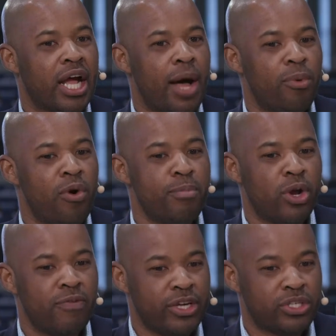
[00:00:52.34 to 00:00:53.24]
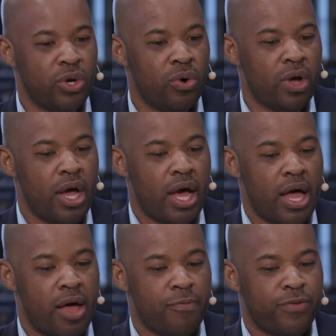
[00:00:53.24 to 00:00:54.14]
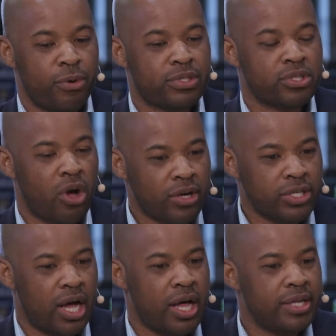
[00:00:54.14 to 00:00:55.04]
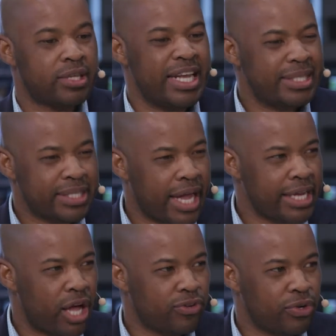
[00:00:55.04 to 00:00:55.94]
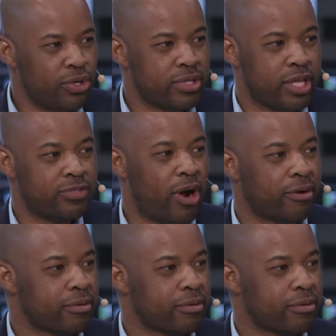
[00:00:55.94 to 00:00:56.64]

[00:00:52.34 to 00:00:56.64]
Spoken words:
couple of motivational folks talk to us. Any standouts for you thus far?